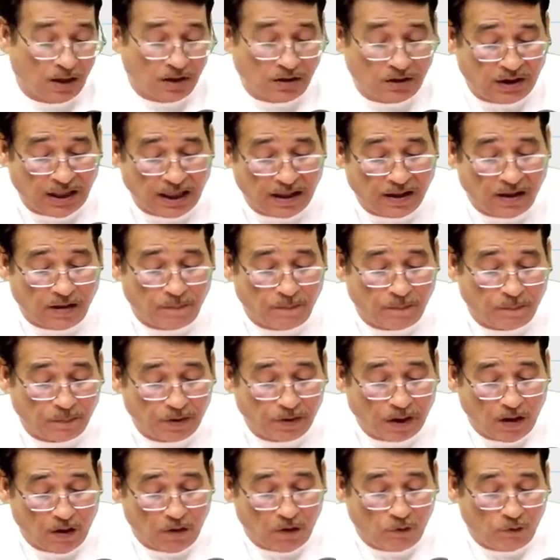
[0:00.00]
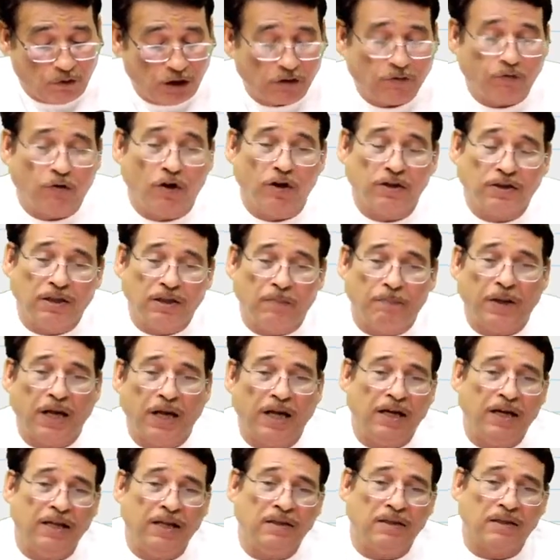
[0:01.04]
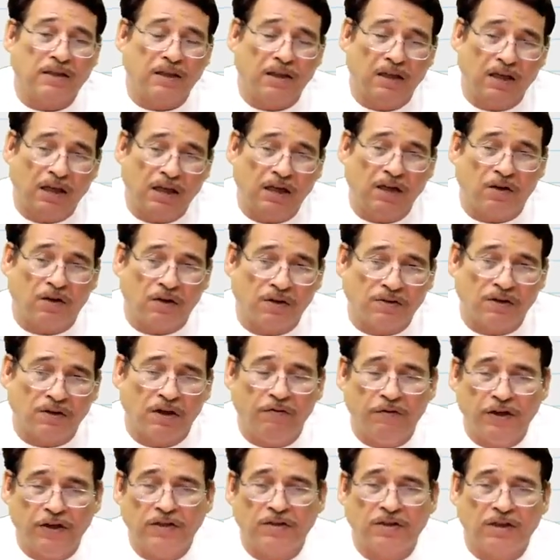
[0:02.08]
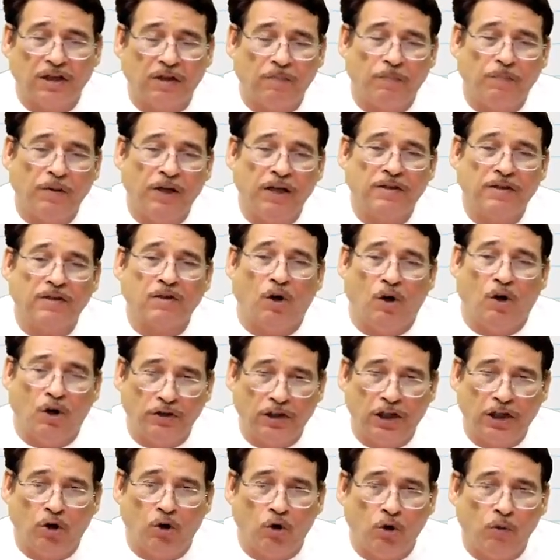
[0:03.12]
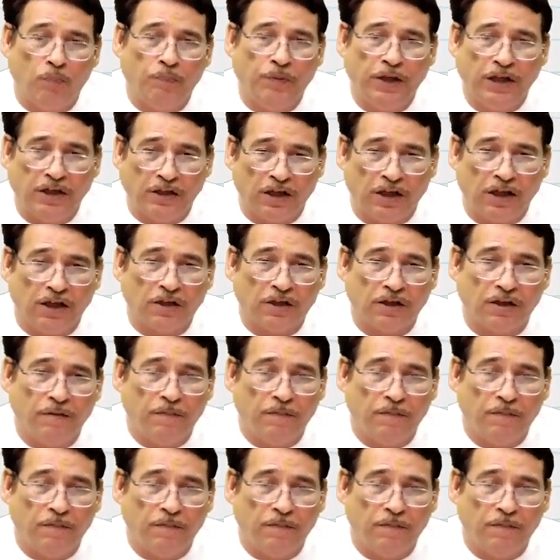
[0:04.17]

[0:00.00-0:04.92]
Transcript: Then what was the balance in reserve and surplus on the opening date?